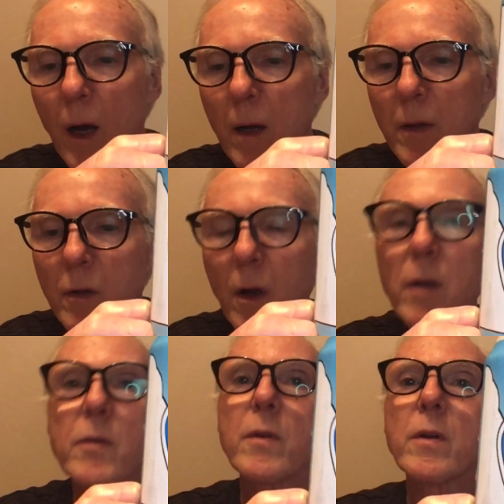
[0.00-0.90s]
this
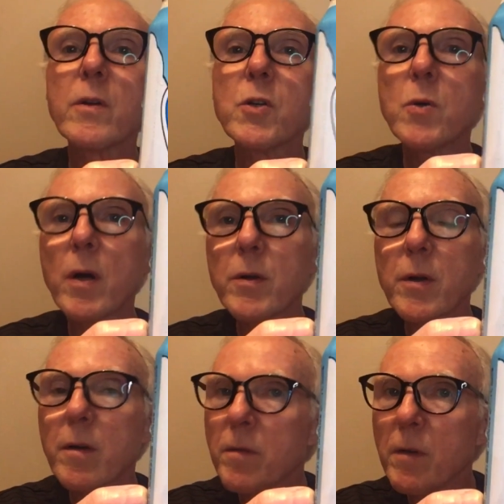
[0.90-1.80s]
cost
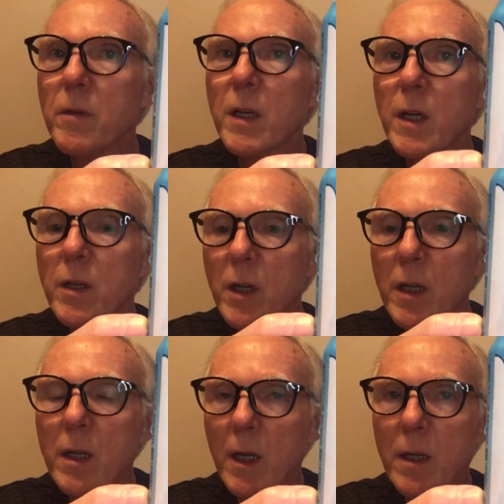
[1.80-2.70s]
215
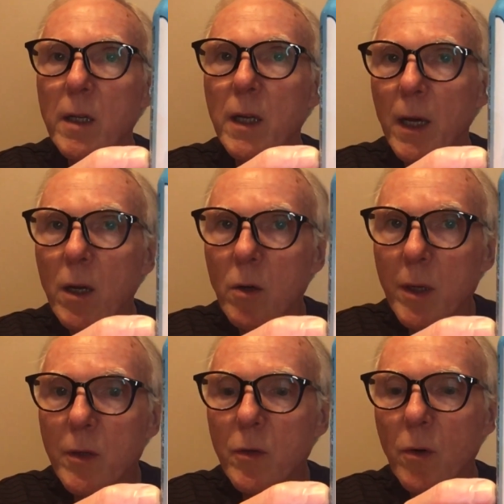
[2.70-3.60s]
yen at the Echo
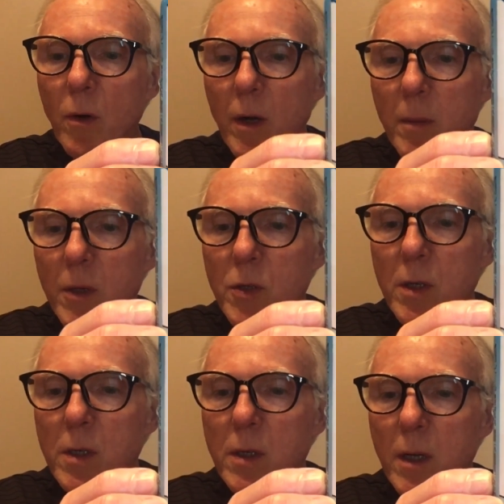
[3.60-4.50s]
Eats store I
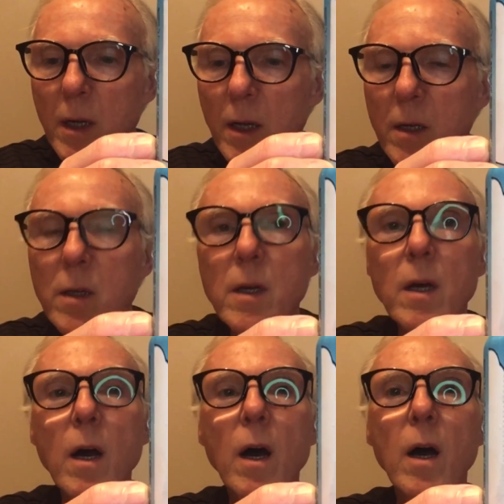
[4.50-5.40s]
mentioned, and
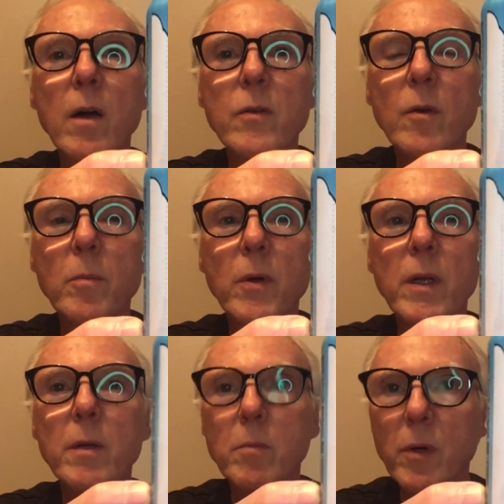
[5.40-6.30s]
so
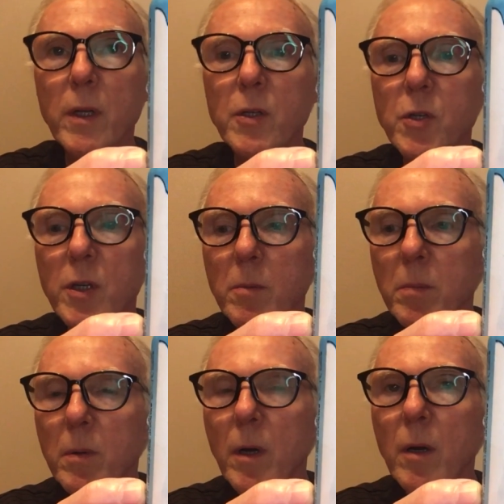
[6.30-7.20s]
pretty
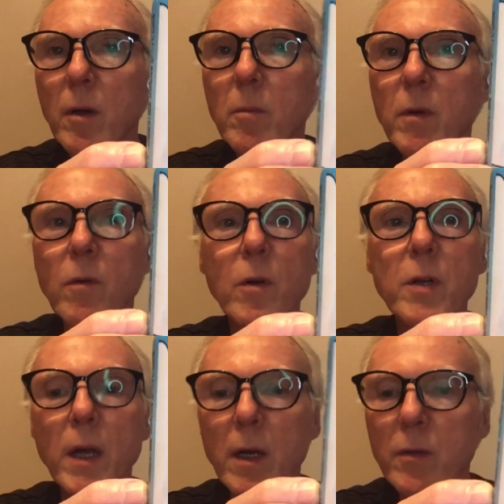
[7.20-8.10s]
cheap. Before
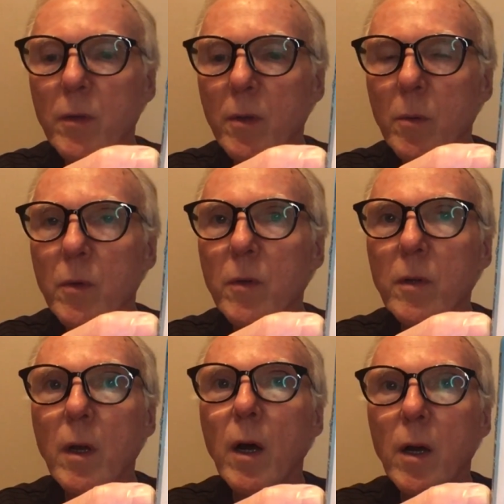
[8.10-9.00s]
tax, it was
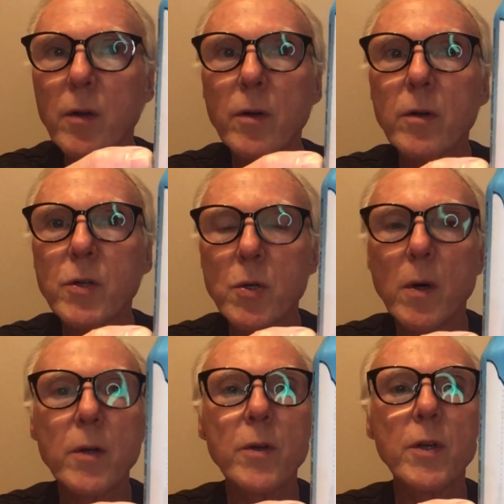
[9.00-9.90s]
under
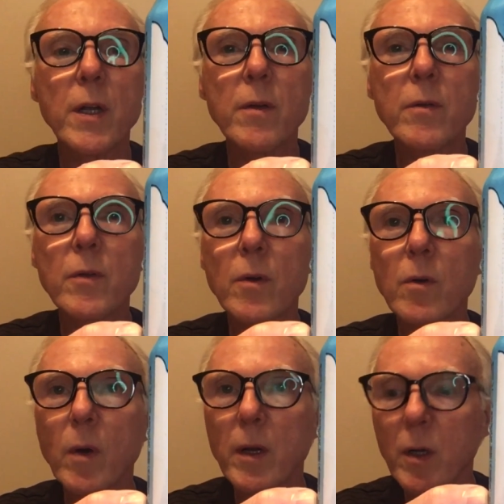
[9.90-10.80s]
200 yen, so
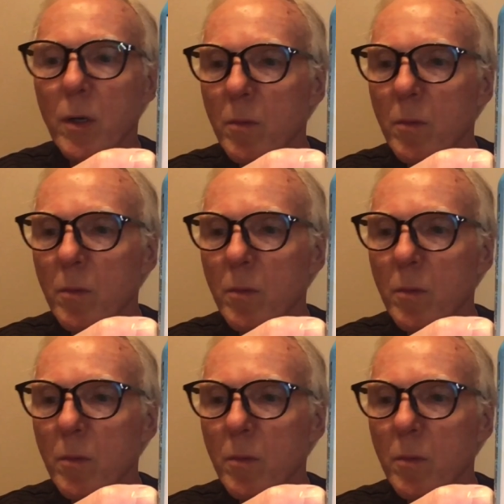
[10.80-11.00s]
quite a good